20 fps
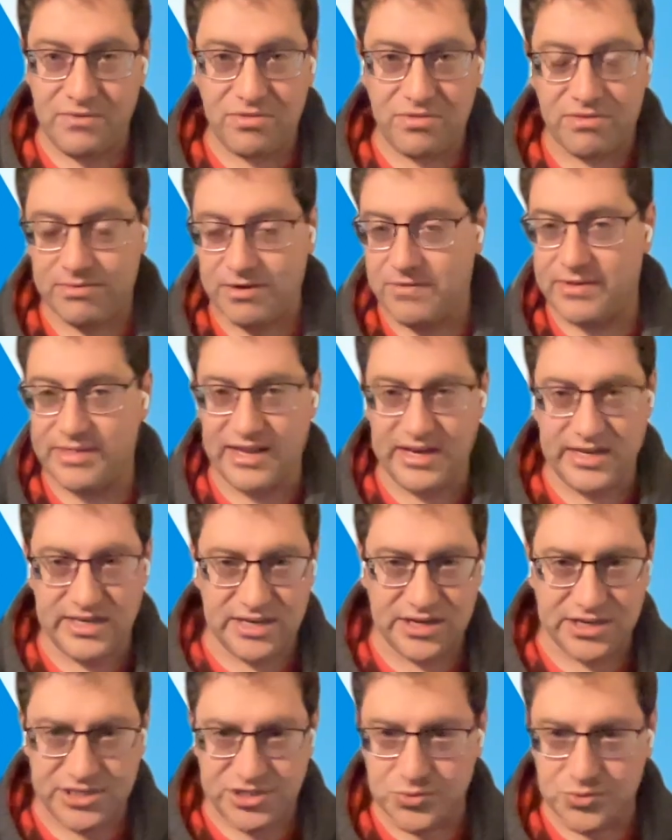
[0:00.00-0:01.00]
through and they
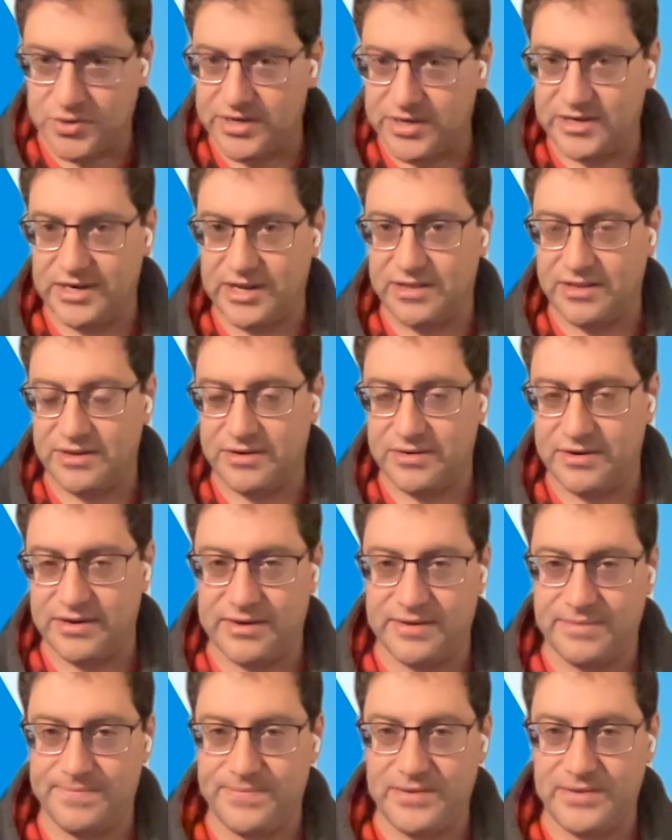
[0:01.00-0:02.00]
touch one another
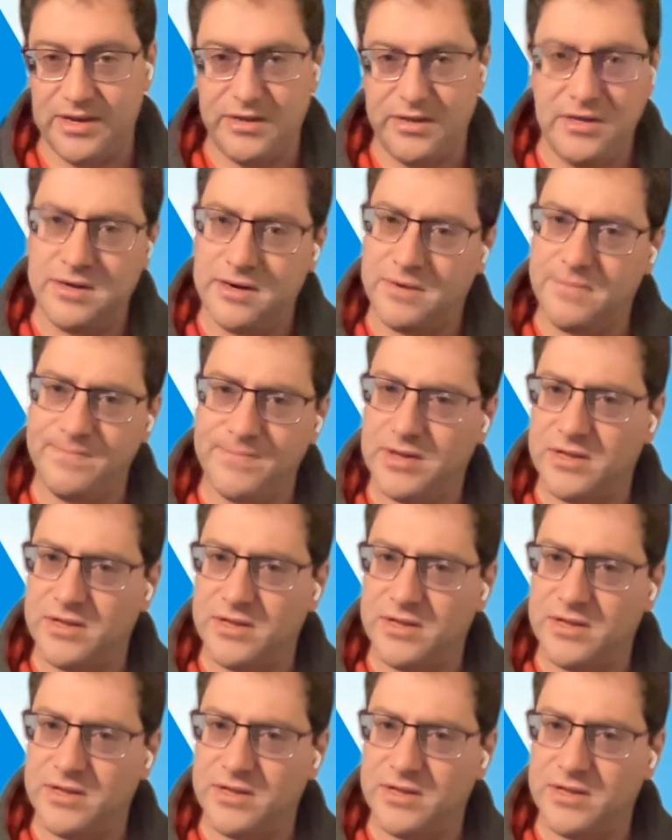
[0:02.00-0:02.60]
and you know